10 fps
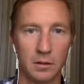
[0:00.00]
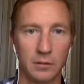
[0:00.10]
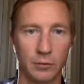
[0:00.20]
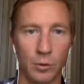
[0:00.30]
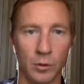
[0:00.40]

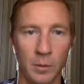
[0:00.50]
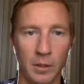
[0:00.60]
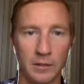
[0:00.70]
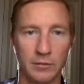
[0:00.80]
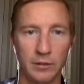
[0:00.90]
If you want to
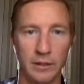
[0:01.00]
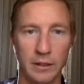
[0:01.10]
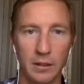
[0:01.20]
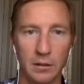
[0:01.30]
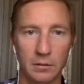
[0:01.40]
pause the
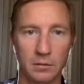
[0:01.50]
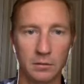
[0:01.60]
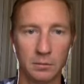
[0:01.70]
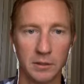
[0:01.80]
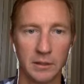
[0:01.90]
video, I'm
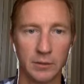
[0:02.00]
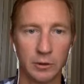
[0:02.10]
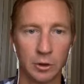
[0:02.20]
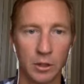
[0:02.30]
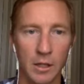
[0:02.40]
going to give it a
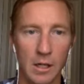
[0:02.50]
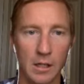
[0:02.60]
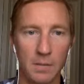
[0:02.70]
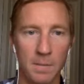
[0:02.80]
try.